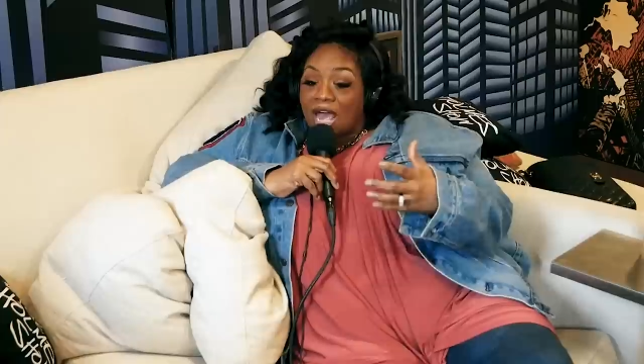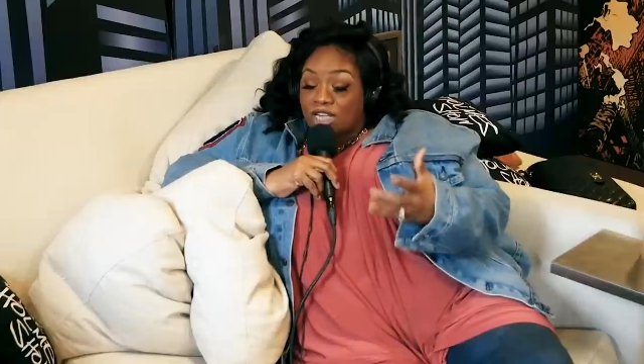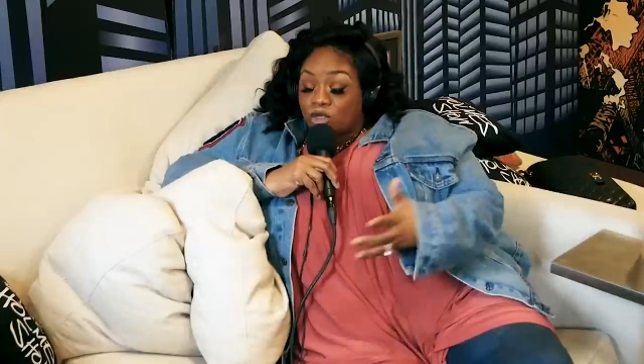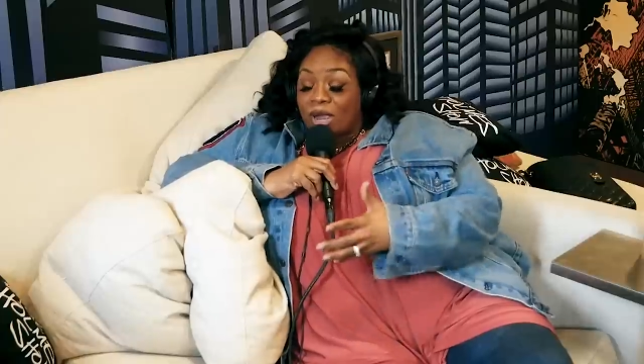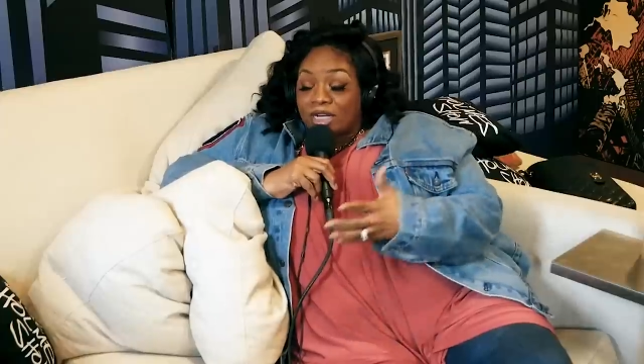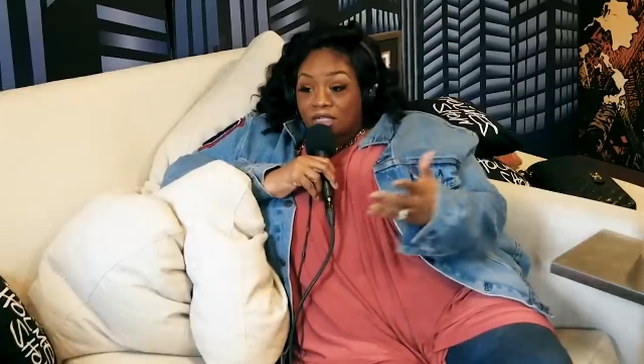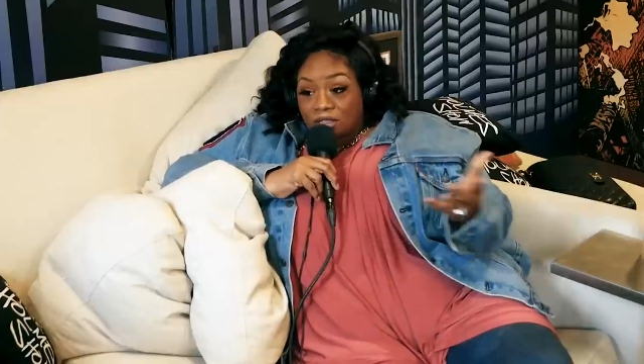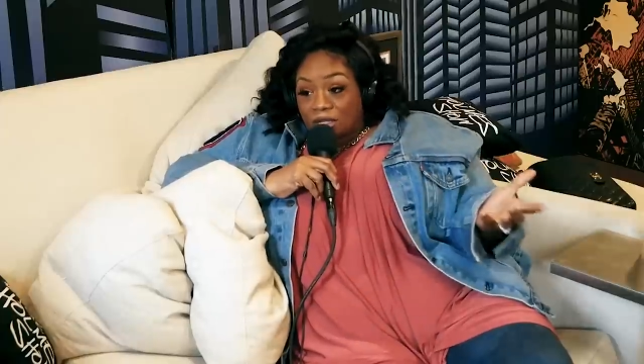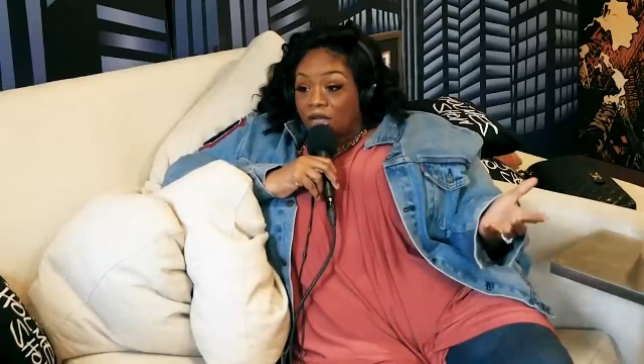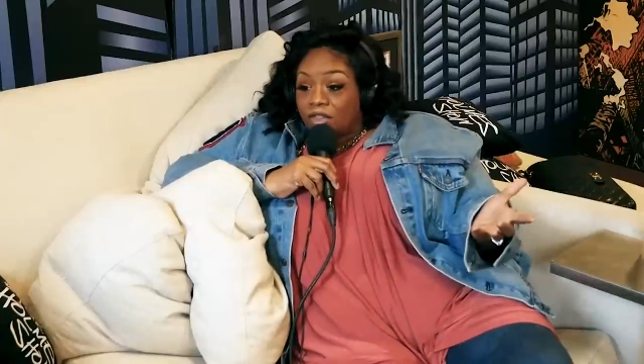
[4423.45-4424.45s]
I tried to
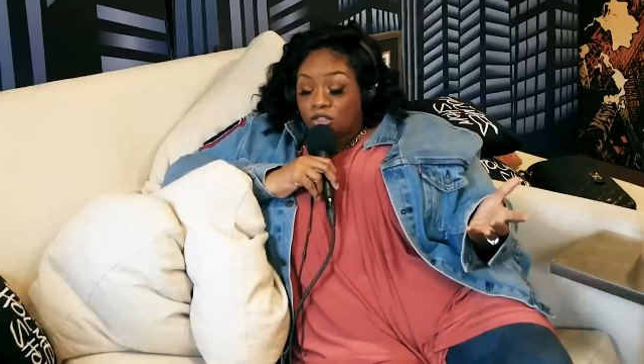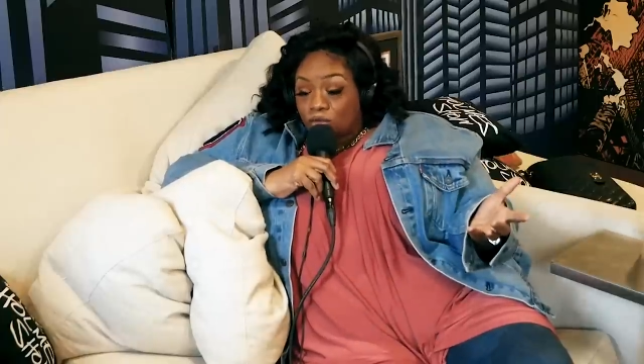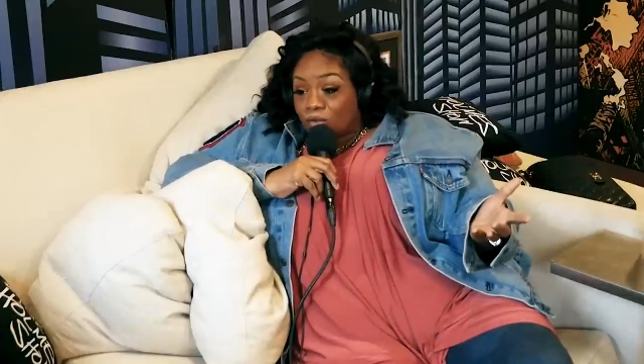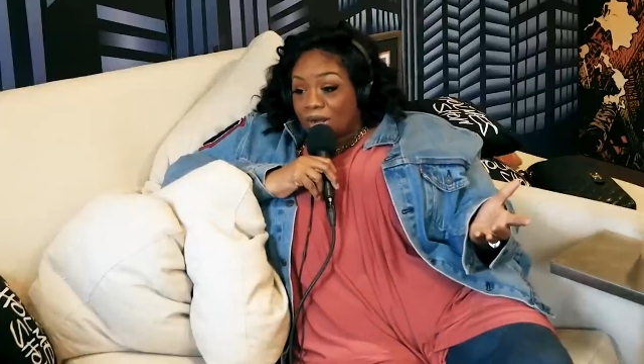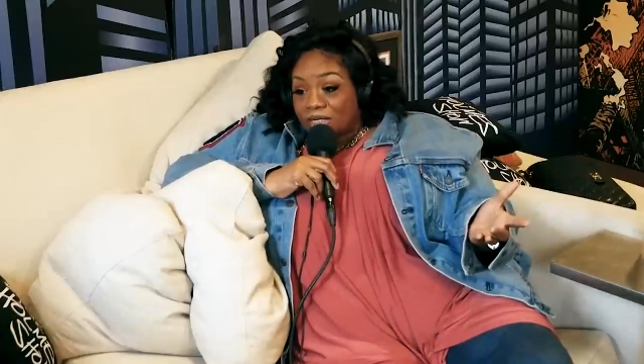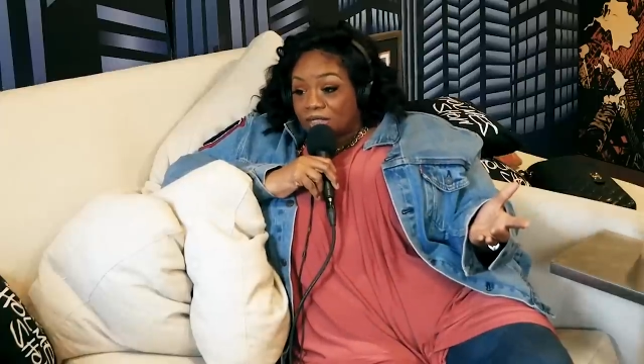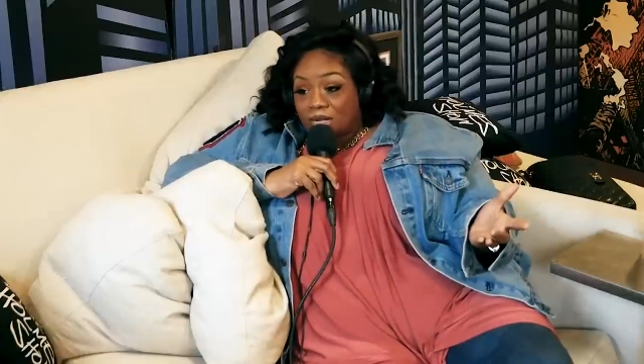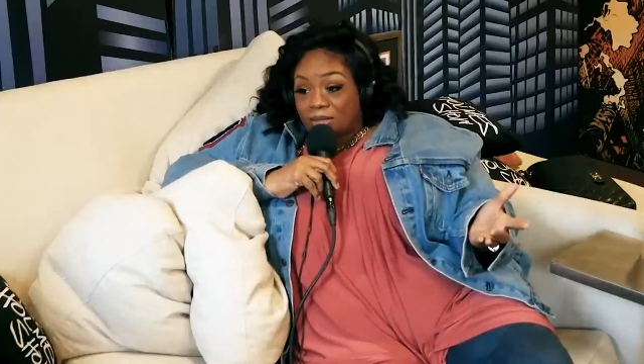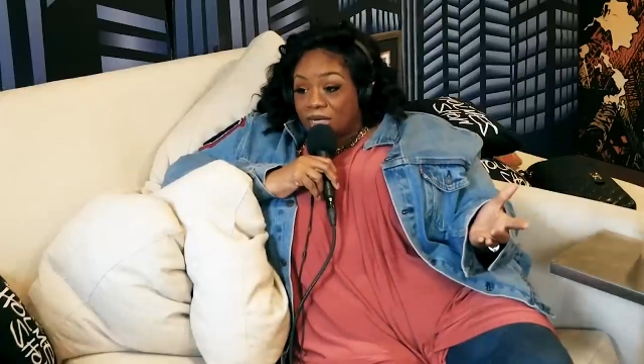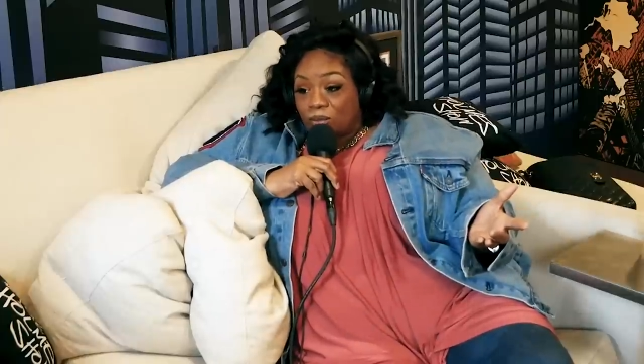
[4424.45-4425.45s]
give the other two writers
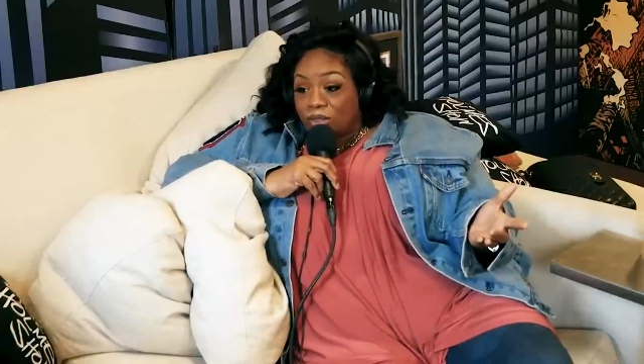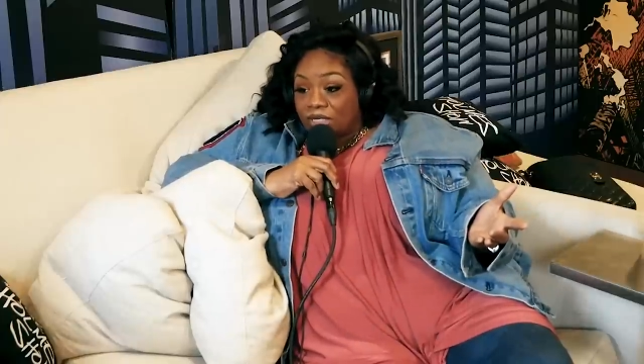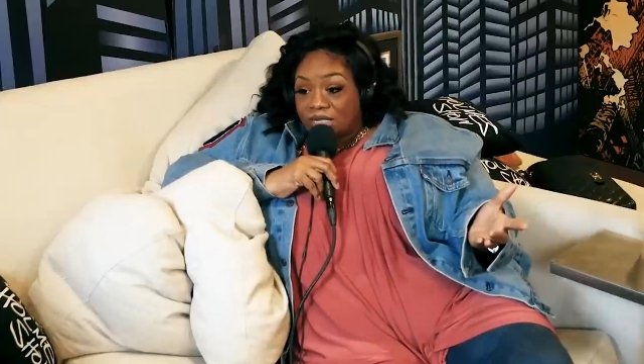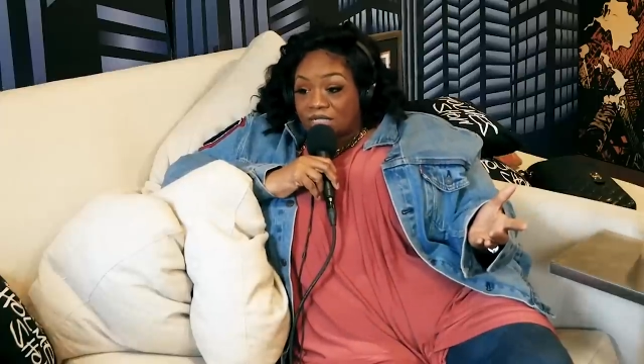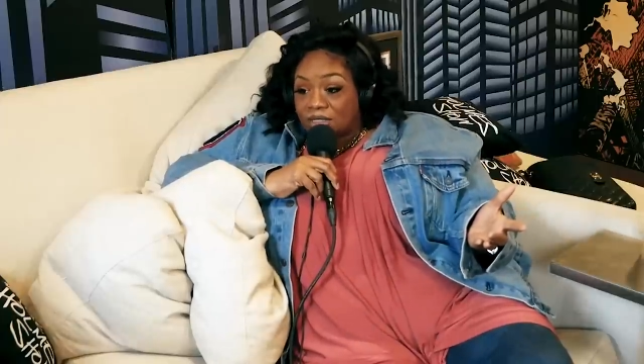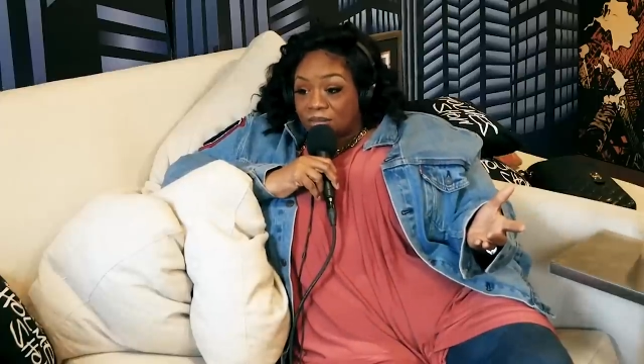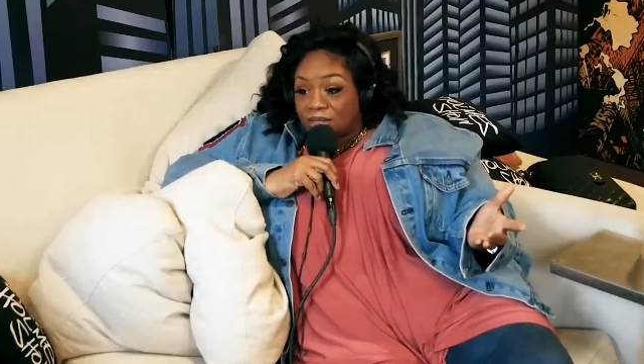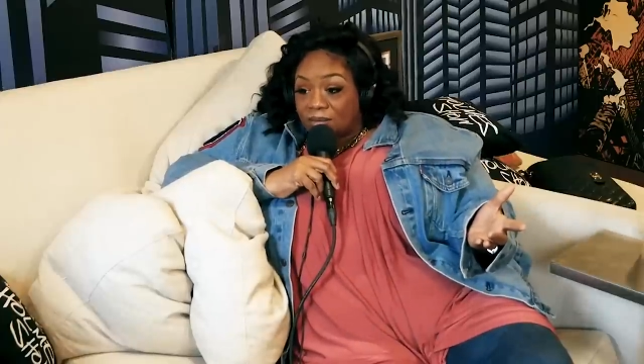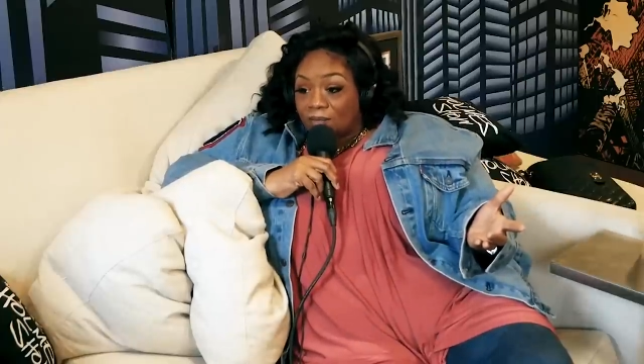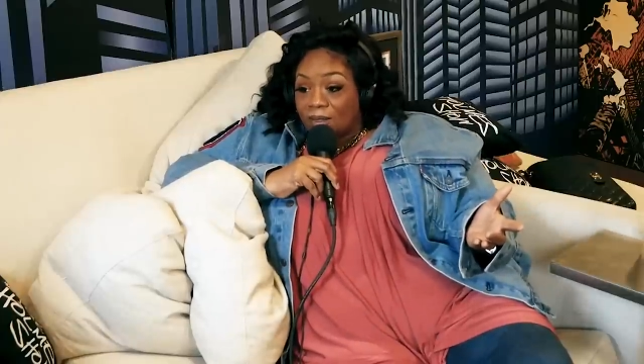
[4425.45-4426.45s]
that, but they wouldn't listen to
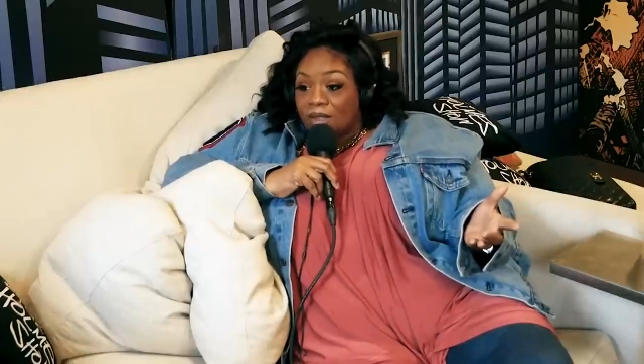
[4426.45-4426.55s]
me.